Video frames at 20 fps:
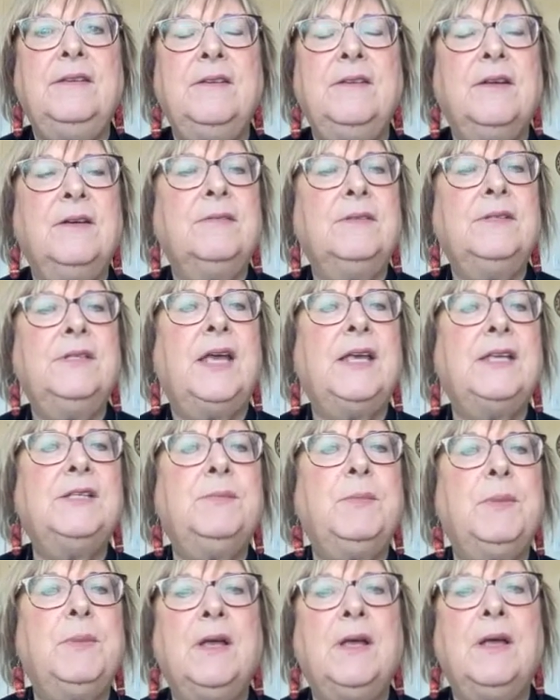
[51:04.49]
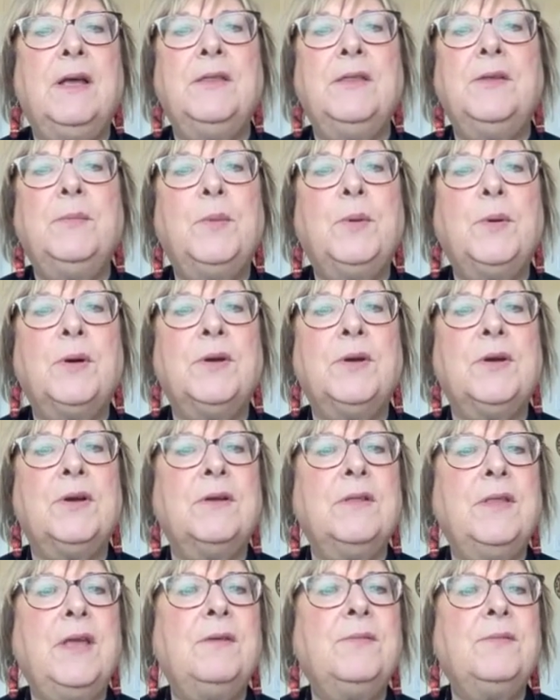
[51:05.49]
you know, is Hezbollah on the border?
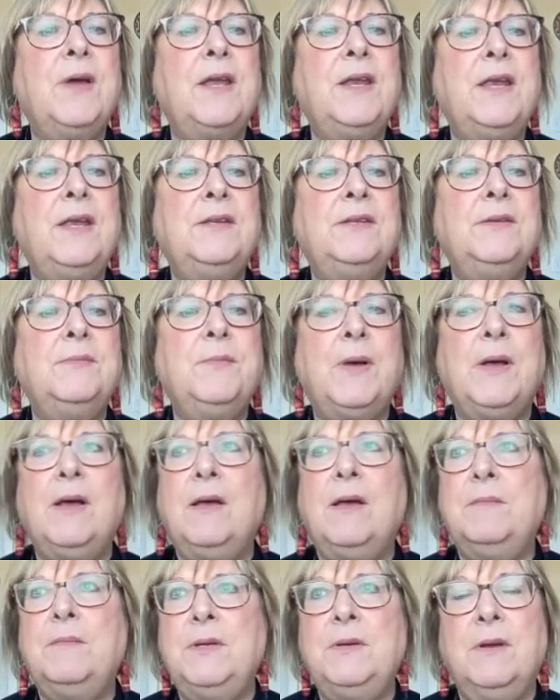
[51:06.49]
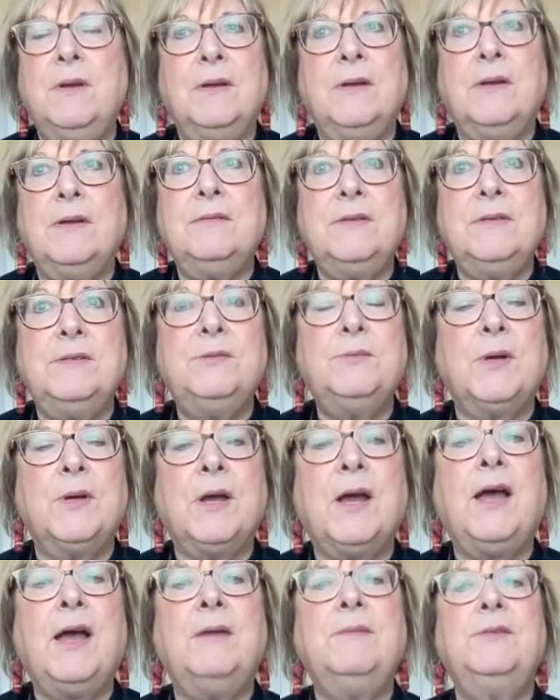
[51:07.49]
Are they ready to bomb? You know, this is
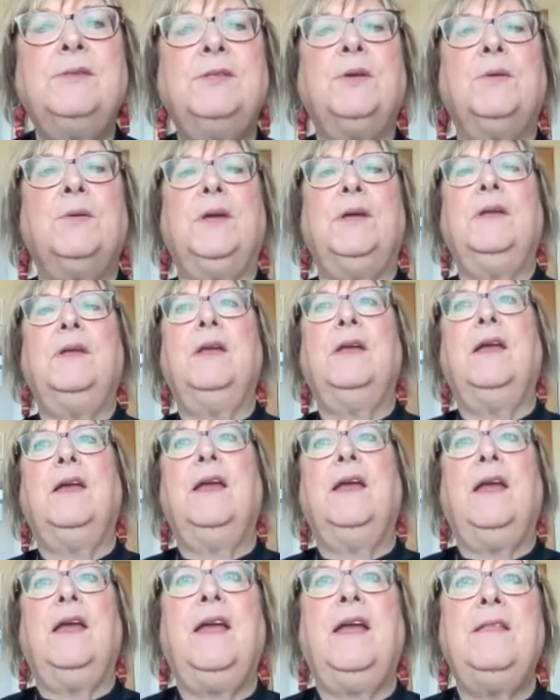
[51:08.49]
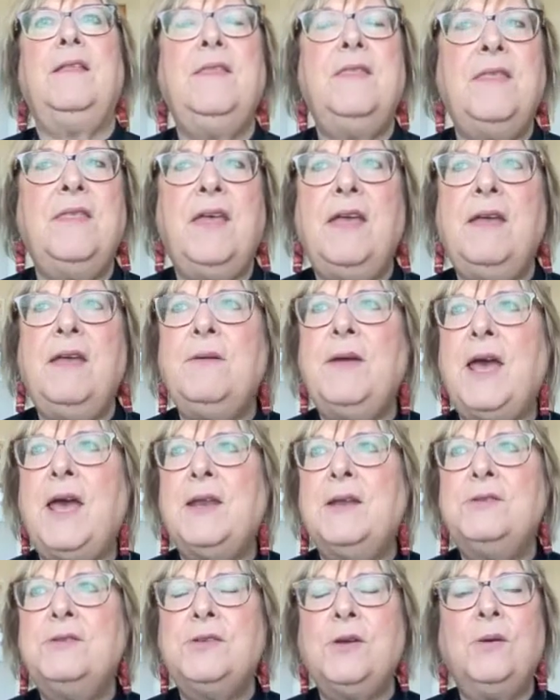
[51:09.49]
where I was going. And they had
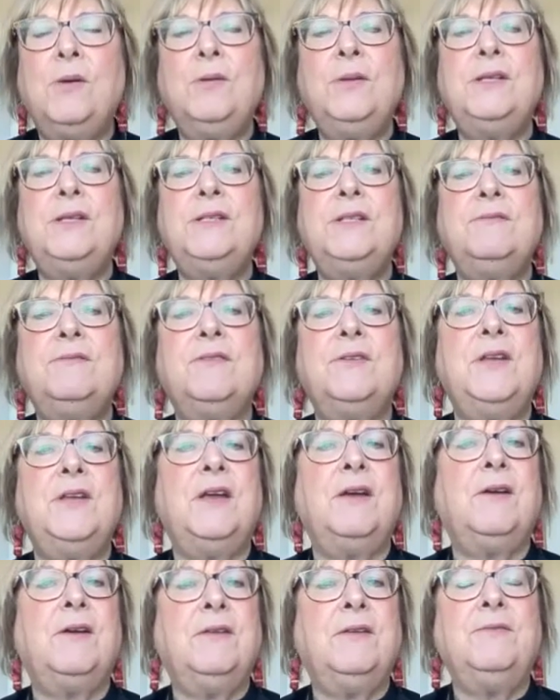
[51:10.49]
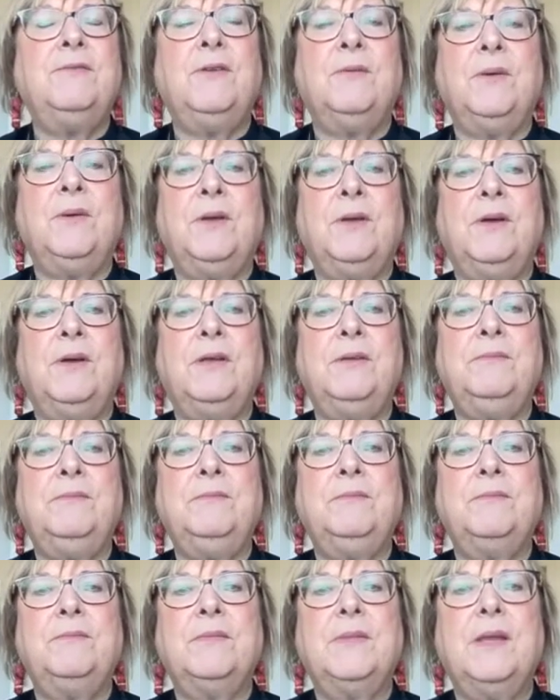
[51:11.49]
a totally different narrative going on.
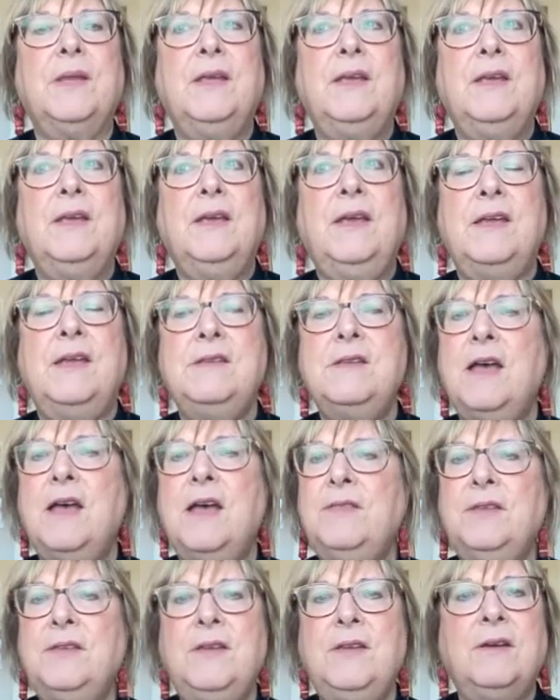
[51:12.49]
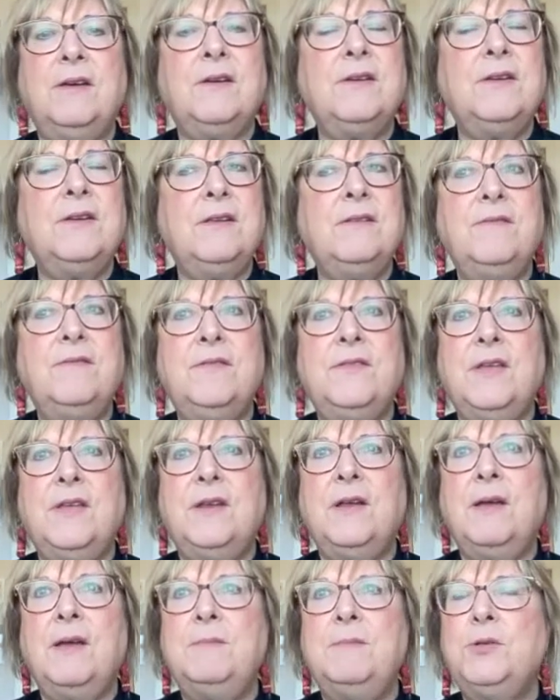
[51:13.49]
And not the narrative
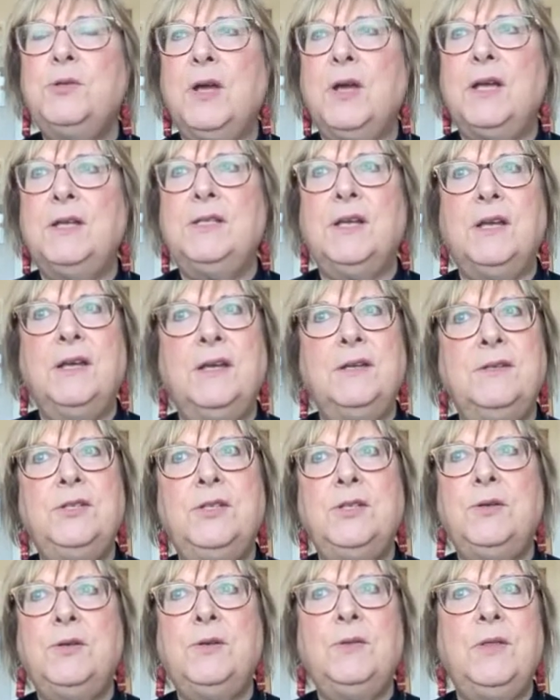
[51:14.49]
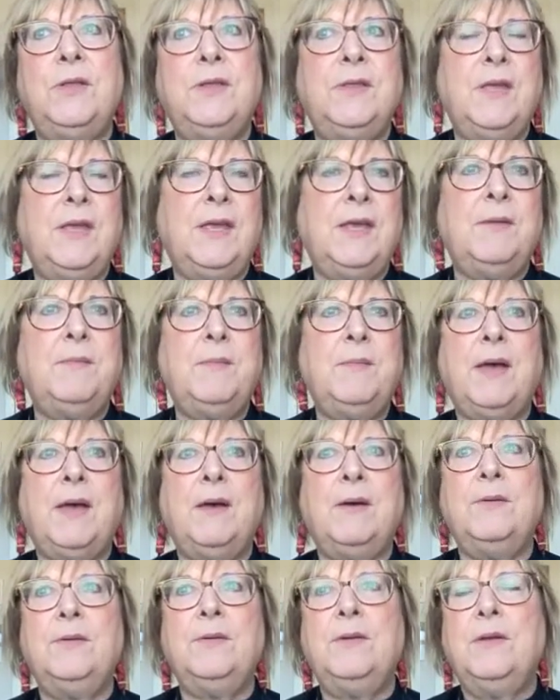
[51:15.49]
that I'm trying to undo, the thing
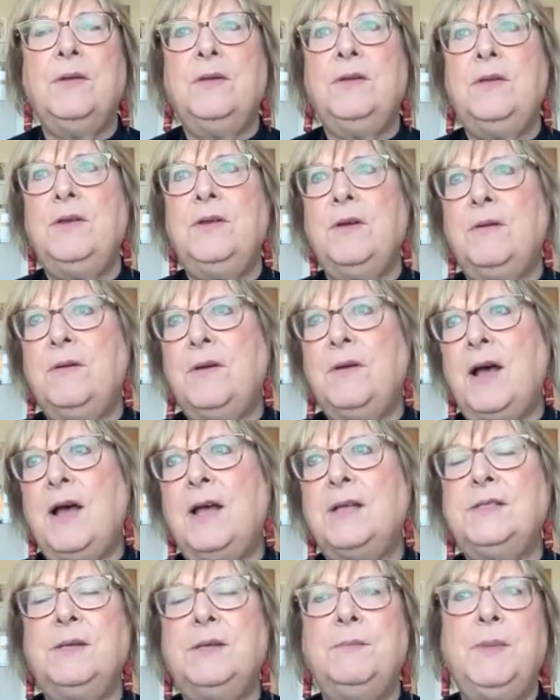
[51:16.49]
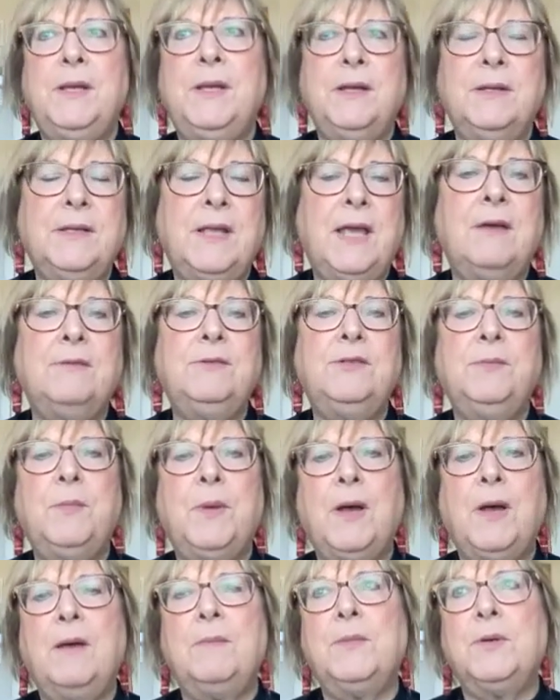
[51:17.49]
about, you know, Gaza being allowed to
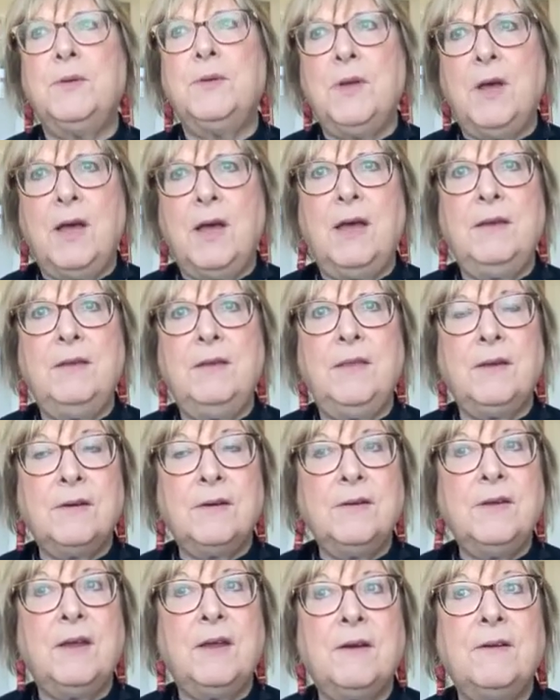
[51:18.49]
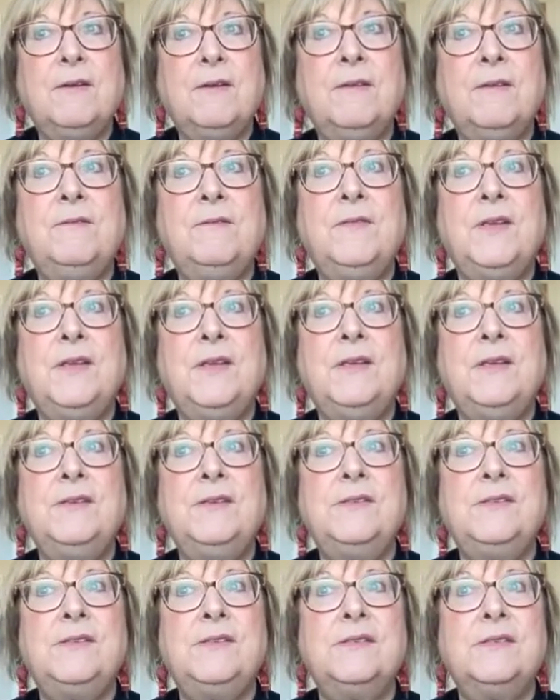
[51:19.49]
bomb or not. Their narrative
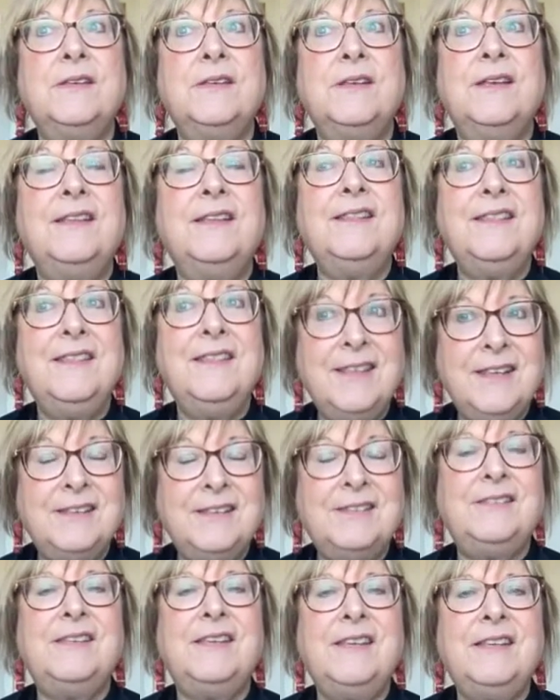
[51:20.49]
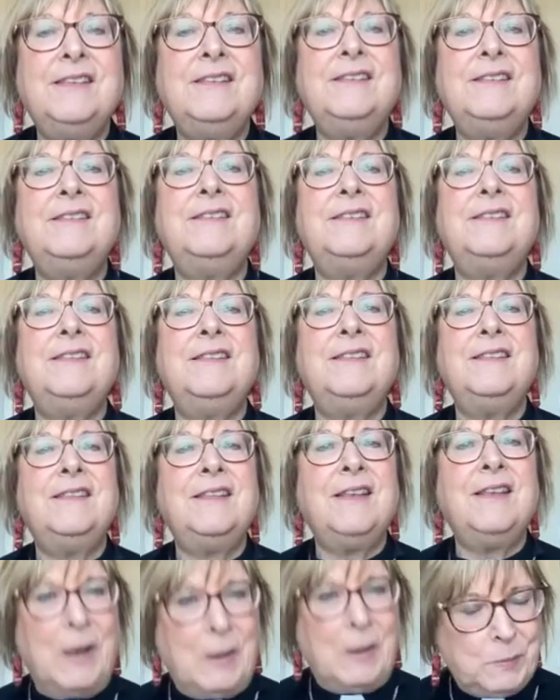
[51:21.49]
is this is
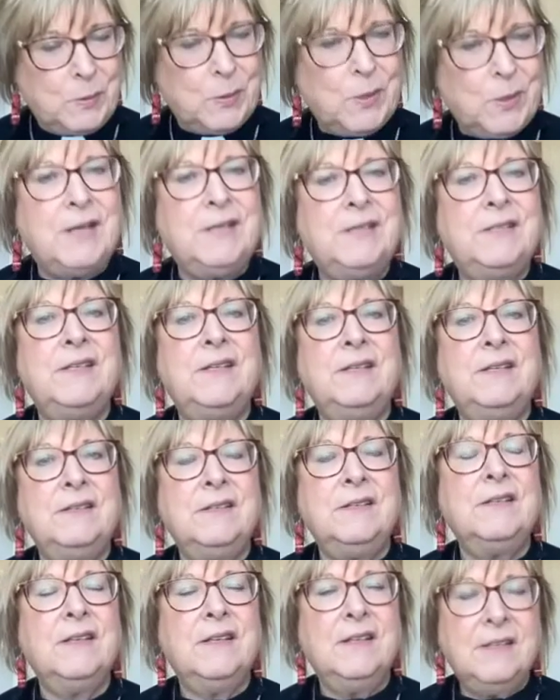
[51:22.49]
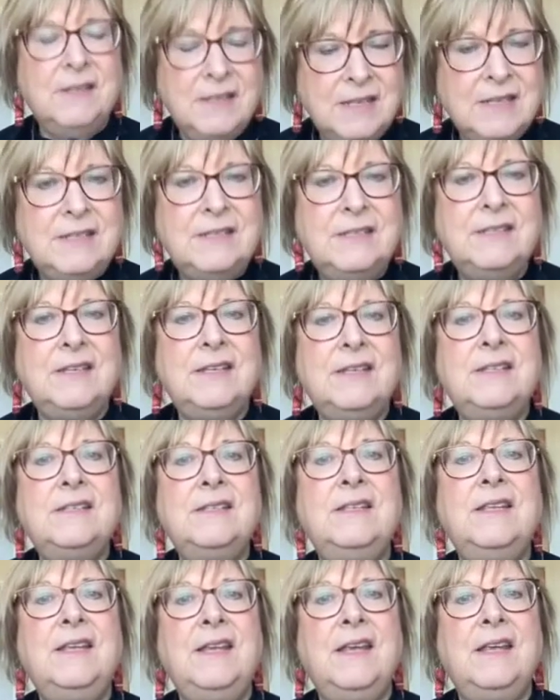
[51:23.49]
the uprising this
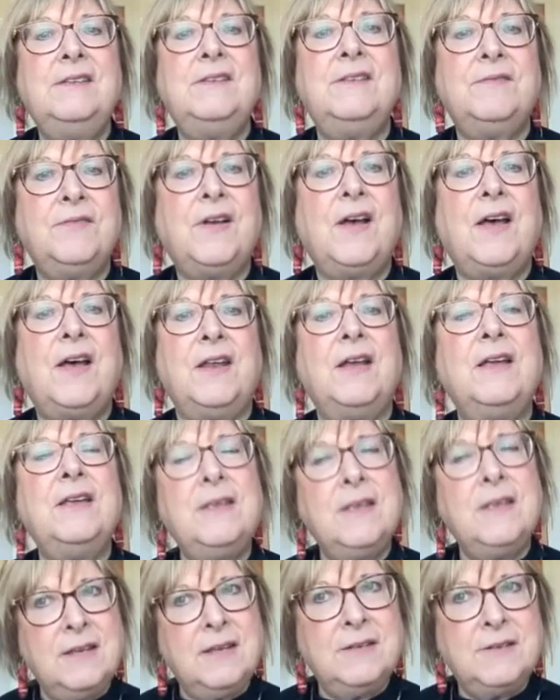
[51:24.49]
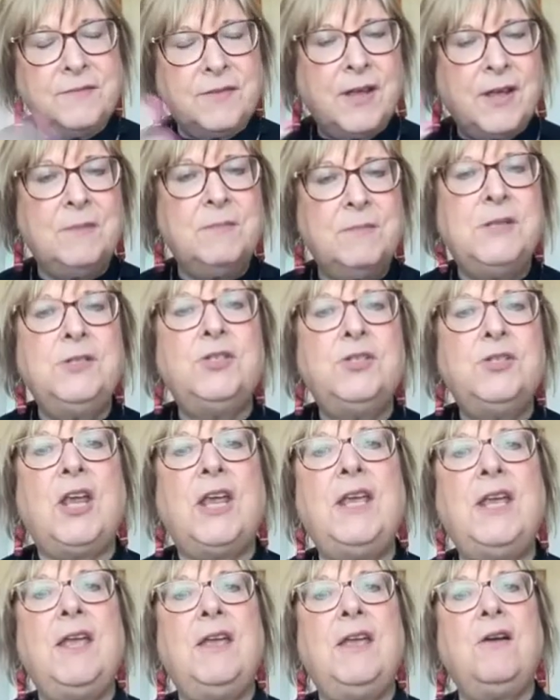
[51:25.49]
is the intifada. Intifada means
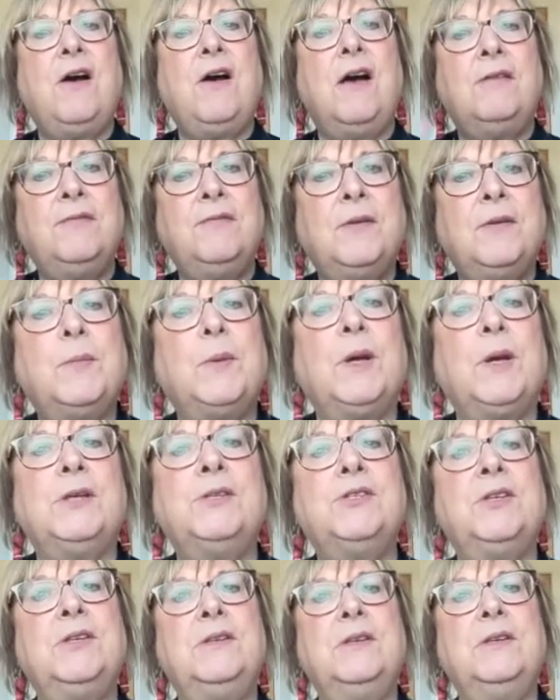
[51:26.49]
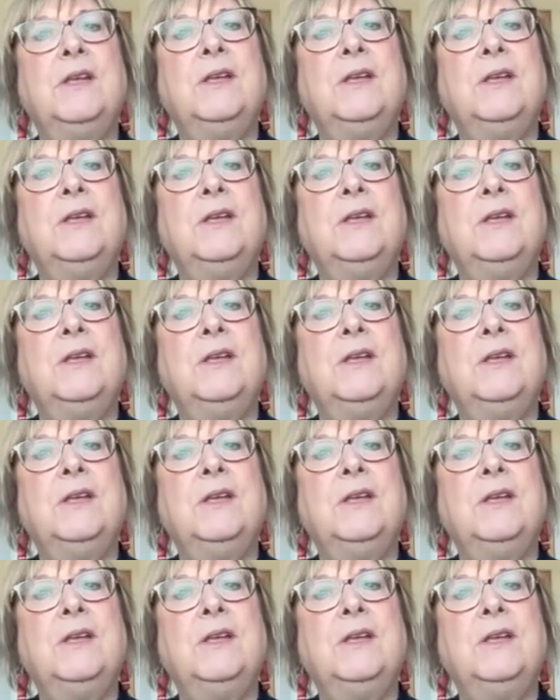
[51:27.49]
shaking off oppression.